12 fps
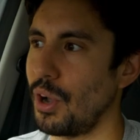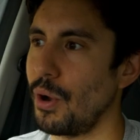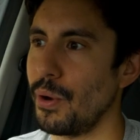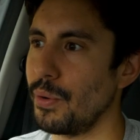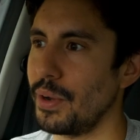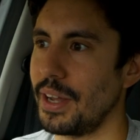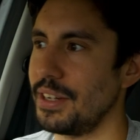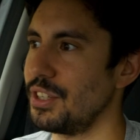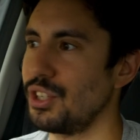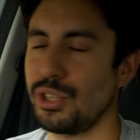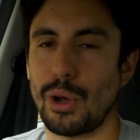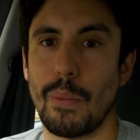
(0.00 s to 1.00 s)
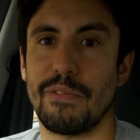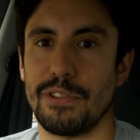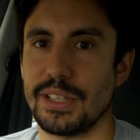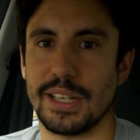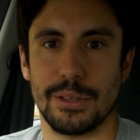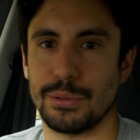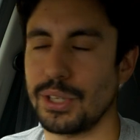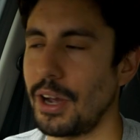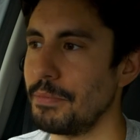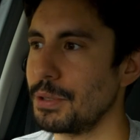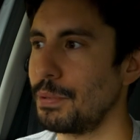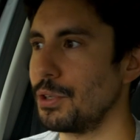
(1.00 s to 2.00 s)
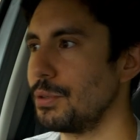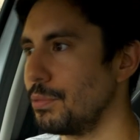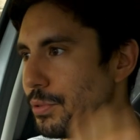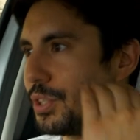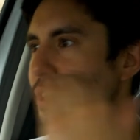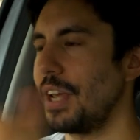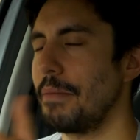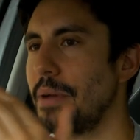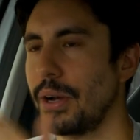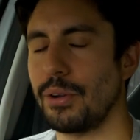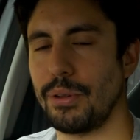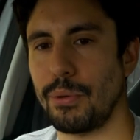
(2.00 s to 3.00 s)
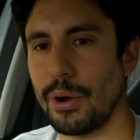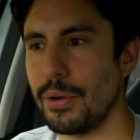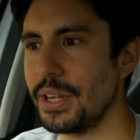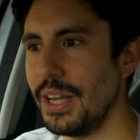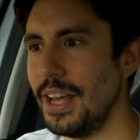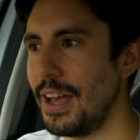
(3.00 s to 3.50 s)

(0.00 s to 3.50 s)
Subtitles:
go and stop for as little time as possible and just get back on the road.